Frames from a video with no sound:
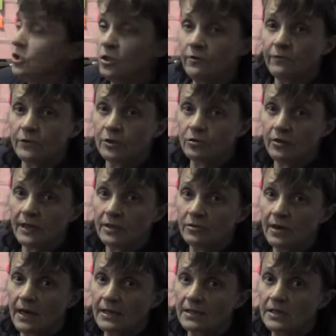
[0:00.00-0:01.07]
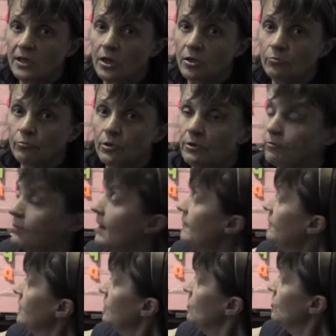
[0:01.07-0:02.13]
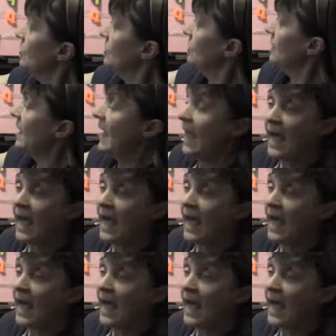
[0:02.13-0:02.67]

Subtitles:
tu for train tracks, br round the corner,